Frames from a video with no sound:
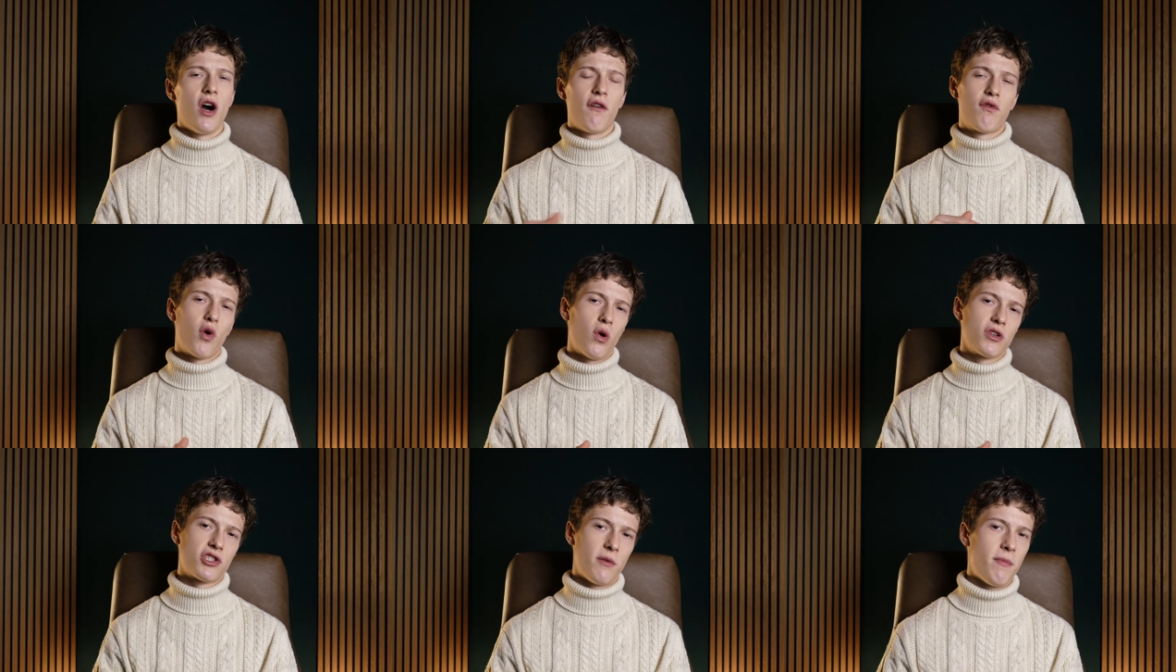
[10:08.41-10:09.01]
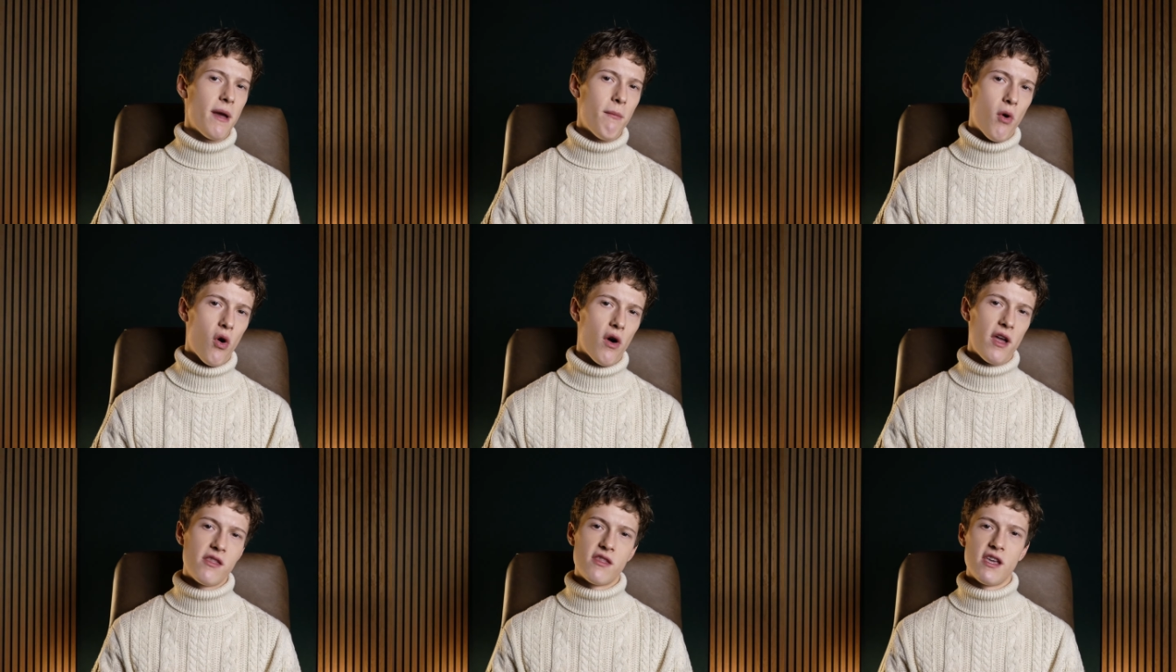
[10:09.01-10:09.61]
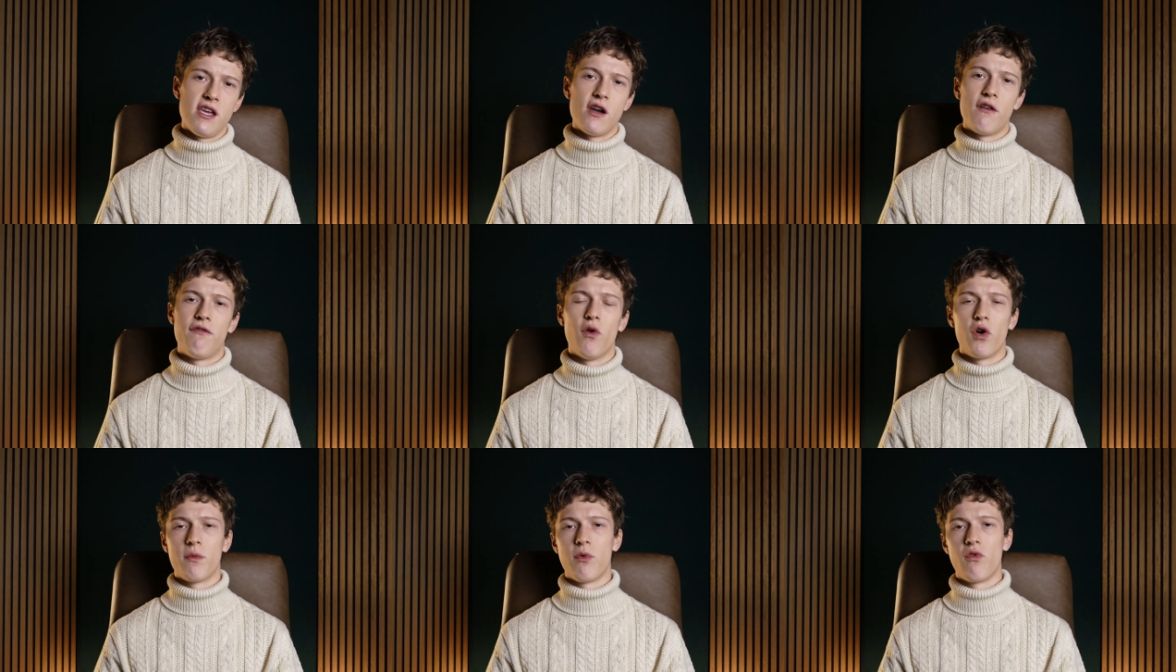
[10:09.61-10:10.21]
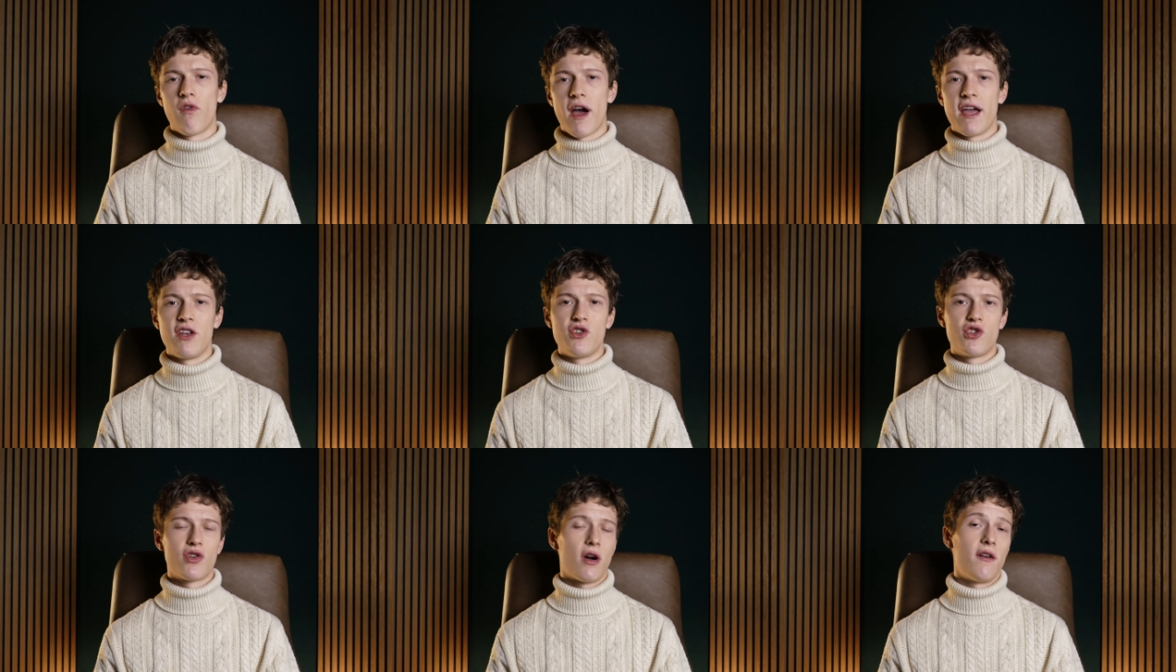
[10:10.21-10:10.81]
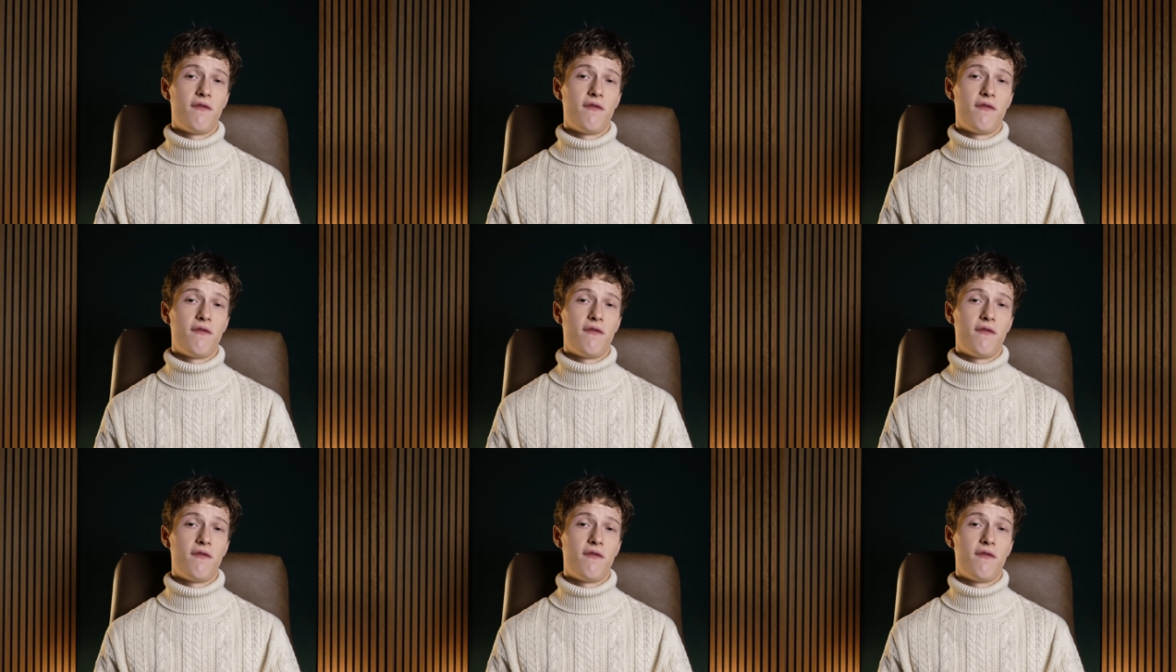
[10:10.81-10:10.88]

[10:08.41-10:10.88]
of course, a bit more in the affordable range.